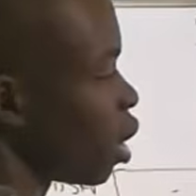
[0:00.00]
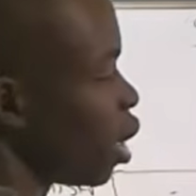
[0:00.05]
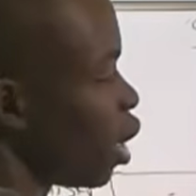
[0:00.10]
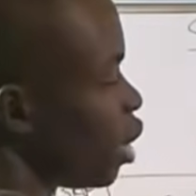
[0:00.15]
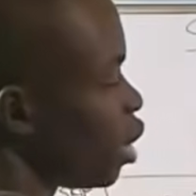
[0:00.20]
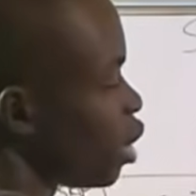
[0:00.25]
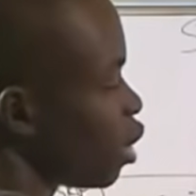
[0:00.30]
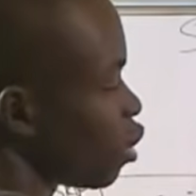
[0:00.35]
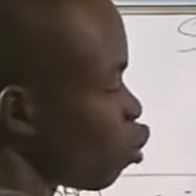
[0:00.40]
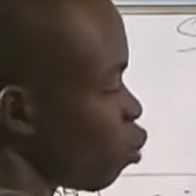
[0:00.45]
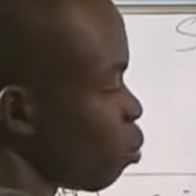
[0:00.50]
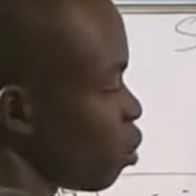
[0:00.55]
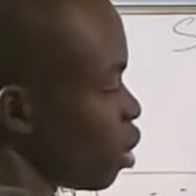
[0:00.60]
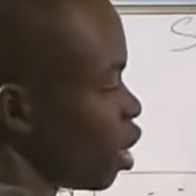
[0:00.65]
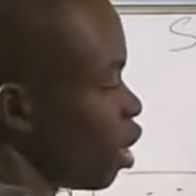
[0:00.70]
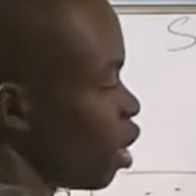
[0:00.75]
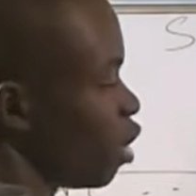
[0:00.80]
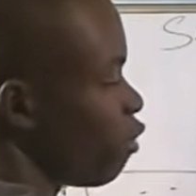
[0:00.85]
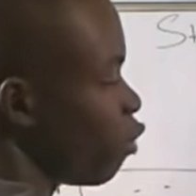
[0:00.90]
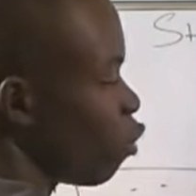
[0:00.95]

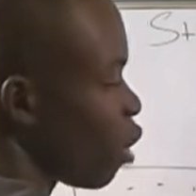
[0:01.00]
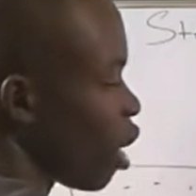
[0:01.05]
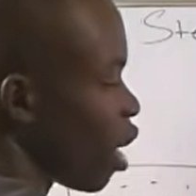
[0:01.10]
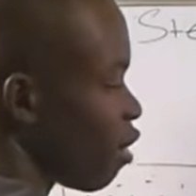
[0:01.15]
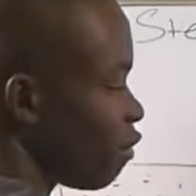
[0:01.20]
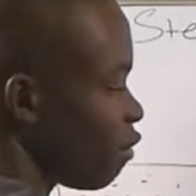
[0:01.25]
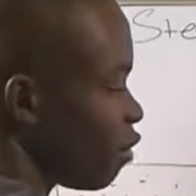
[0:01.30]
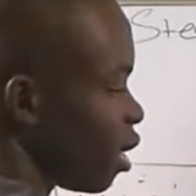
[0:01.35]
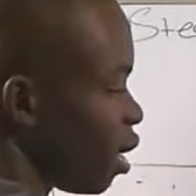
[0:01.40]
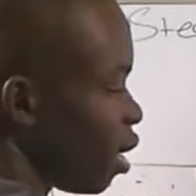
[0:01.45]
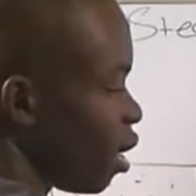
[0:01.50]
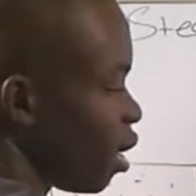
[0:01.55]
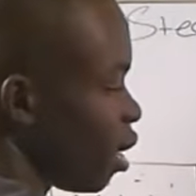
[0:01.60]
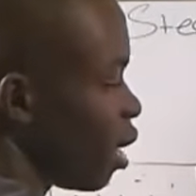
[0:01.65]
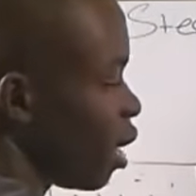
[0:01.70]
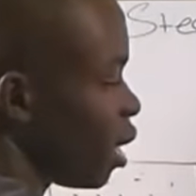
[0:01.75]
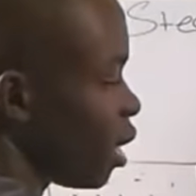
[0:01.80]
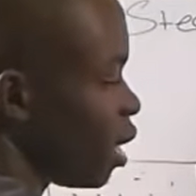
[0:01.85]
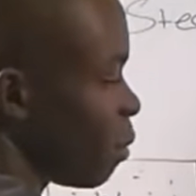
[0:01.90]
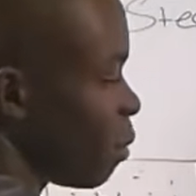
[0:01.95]
If you have the
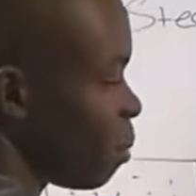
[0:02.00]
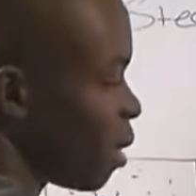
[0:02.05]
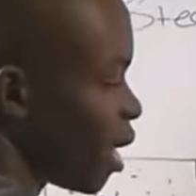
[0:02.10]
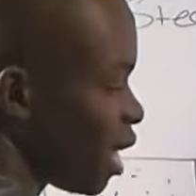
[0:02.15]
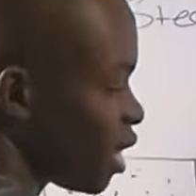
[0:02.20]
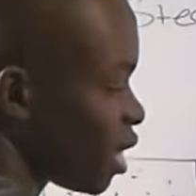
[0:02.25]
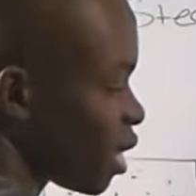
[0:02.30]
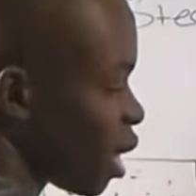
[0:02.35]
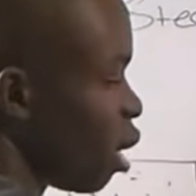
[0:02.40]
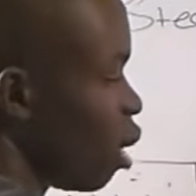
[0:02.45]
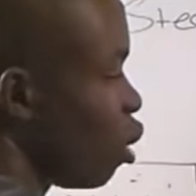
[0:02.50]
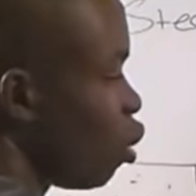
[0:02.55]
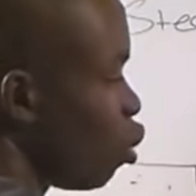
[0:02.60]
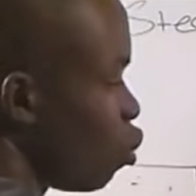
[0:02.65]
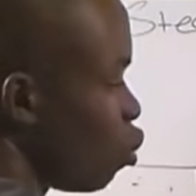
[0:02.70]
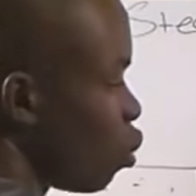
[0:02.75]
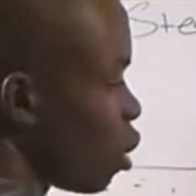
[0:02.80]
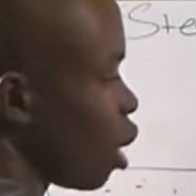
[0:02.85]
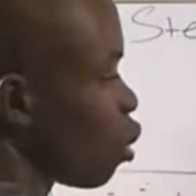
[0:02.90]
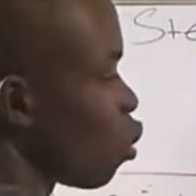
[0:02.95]
pressure,
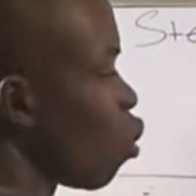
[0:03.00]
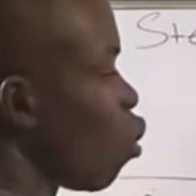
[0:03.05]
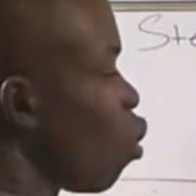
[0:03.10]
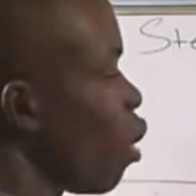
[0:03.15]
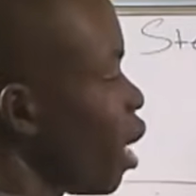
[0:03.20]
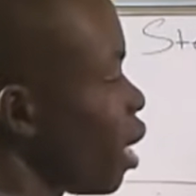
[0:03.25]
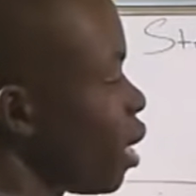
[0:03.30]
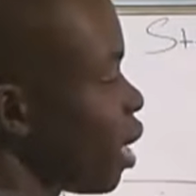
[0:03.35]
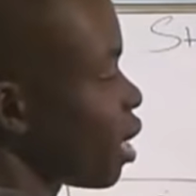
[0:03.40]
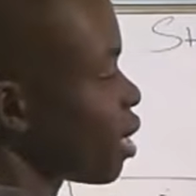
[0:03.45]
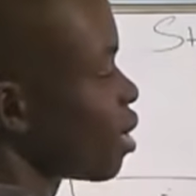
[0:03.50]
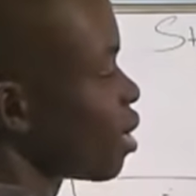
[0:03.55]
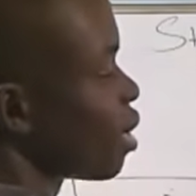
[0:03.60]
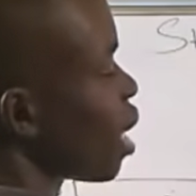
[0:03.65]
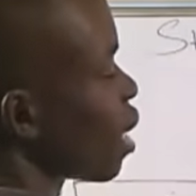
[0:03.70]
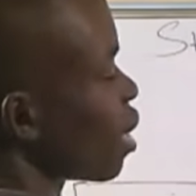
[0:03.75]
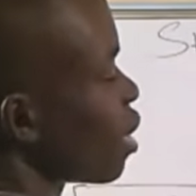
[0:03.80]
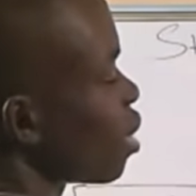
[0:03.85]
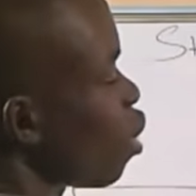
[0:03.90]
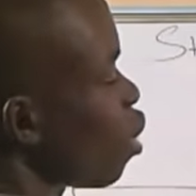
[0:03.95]
you can go and
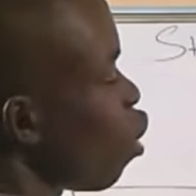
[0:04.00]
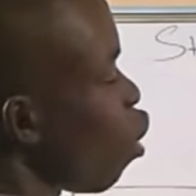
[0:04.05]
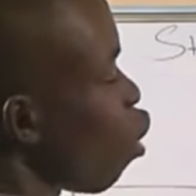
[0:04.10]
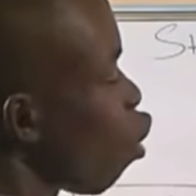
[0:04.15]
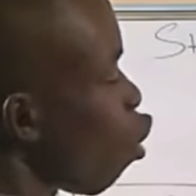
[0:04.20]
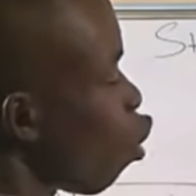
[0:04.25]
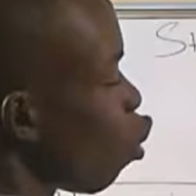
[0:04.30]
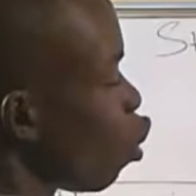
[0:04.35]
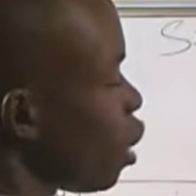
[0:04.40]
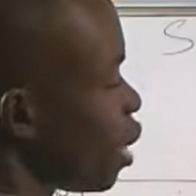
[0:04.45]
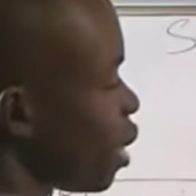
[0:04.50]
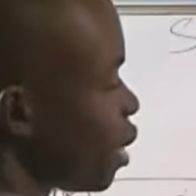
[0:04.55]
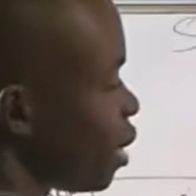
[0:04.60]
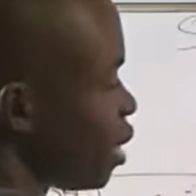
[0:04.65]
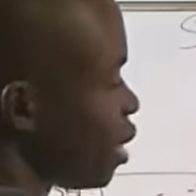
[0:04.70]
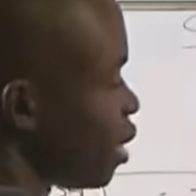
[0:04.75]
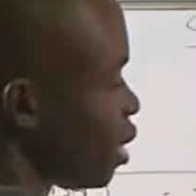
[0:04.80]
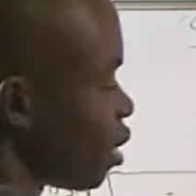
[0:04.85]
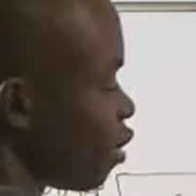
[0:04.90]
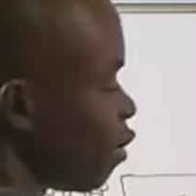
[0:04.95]
extract all
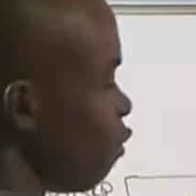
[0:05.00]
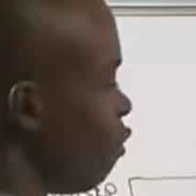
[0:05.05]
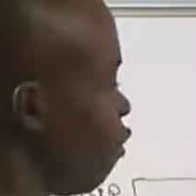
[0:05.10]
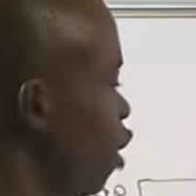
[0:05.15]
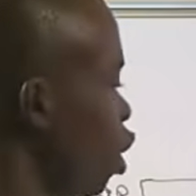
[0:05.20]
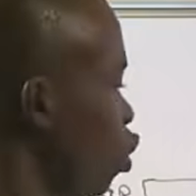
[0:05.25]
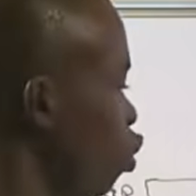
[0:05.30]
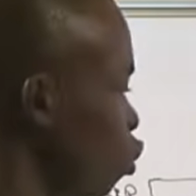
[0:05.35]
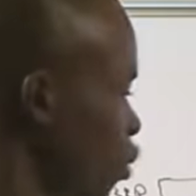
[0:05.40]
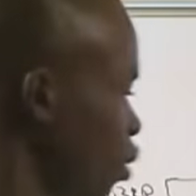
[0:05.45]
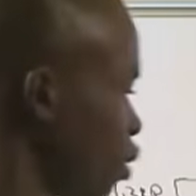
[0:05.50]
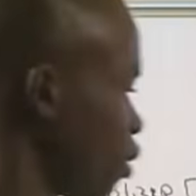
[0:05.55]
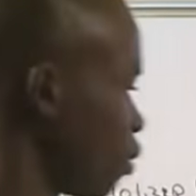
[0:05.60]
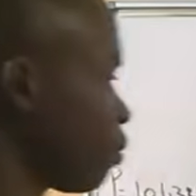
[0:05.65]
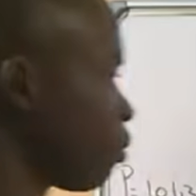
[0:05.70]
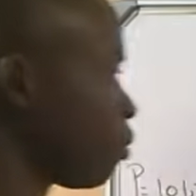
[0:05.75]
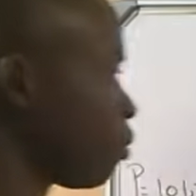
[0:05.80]
these values.